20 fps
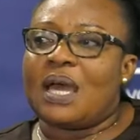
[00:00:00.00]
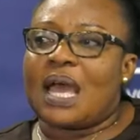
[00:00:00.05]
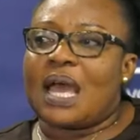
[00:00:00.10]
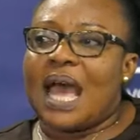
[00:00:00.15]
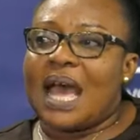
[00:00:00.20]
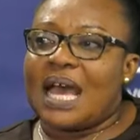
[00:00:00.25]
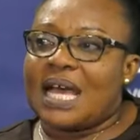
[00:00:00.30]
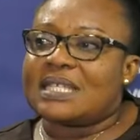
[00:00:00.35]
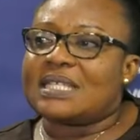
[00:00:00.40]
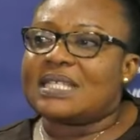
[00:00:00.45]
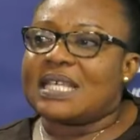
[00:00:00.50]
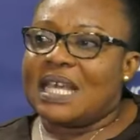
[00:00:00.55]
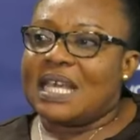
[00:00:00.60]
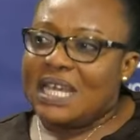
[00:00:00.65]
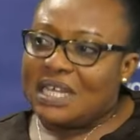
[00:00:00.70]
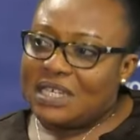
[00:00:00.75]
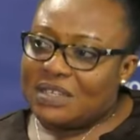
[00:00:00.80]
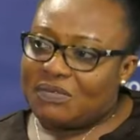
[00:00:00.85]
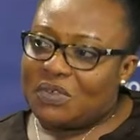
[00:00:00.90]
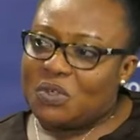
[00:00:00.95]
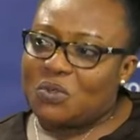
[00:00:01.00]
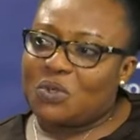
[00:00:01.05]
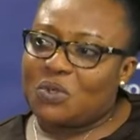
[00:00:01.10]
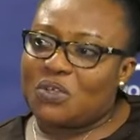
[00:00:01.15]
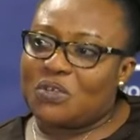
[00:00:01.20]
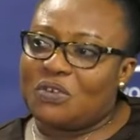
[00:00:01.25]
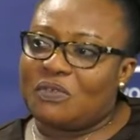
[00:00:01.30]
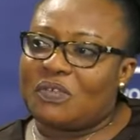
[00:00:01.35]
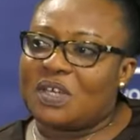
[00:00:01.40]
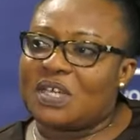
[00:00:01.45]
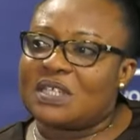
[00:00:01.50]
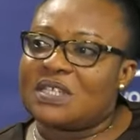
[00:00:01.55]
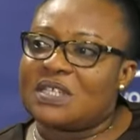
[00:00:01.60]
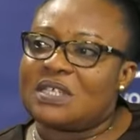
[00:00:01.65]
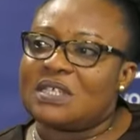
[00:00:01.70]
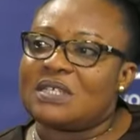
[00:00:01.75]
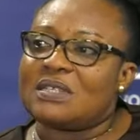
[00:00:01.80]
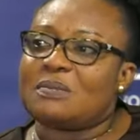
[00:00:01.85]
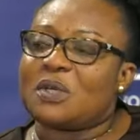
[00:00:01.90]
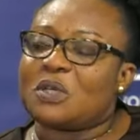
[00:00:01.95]
as individual
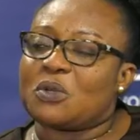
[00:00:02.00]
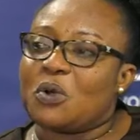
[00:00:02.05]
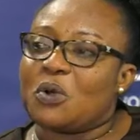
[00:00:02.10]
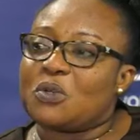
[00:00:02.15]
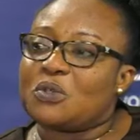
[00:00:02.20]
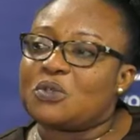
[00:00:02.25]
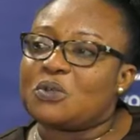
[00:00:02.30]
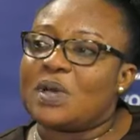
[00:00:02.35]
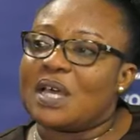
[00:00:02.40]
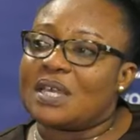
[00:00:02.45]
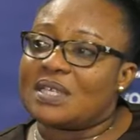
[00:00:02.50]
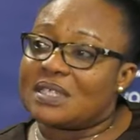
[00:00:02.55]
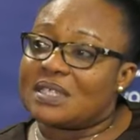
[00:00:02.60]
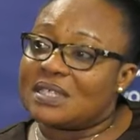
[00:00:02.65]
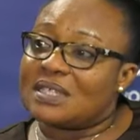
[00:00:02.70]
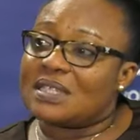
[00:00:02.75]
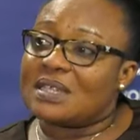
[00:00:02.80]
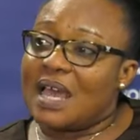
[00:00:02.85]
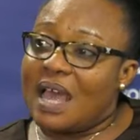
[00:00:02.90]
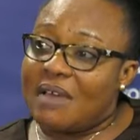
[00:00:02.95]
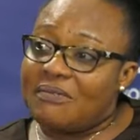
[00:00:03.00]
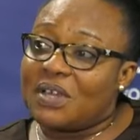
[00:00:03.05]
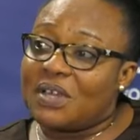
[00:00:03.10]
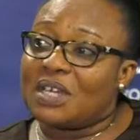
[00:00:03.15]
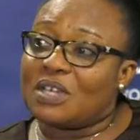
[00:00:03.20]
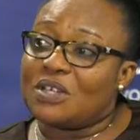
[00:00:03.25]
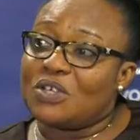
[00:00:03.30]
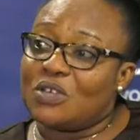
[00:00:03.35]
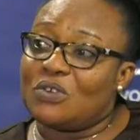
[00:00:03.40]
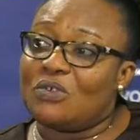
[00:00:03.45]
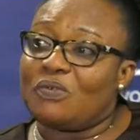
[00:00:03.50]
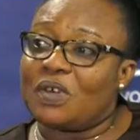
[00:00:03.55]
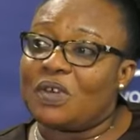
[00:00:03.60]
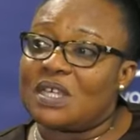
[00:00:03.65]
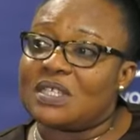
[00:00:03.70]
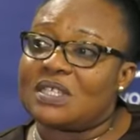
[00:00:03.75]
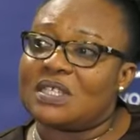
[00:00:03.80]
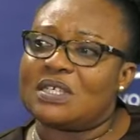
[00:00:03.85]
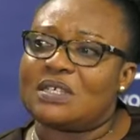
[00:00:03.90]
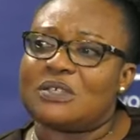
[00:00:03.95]
universities, but also as African
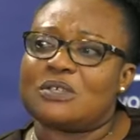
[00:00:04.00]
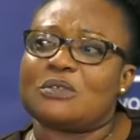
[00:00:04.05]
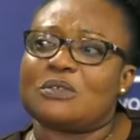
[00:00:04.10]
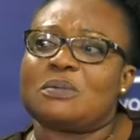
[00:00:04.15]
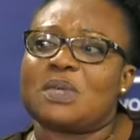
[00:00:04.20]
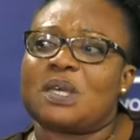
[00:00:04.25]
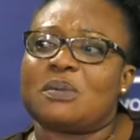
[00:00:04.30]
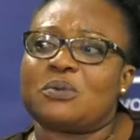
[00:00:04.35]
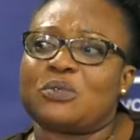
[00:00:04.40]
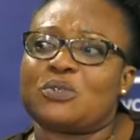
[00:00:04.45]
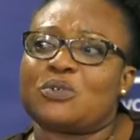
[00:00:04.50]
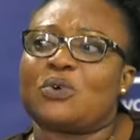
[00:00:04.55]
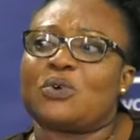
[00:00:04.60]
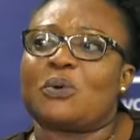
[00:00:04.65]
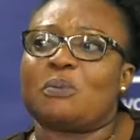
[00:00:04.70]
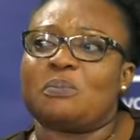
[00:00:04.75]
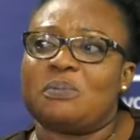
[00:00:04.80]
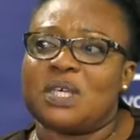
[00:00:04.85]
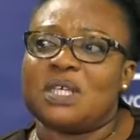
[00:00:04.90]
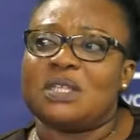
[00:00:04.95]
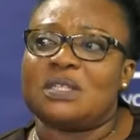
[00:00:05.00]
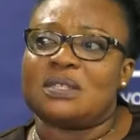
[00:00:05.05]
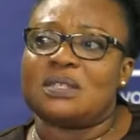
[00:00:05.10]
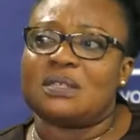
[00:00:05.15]
universities, to be able to compete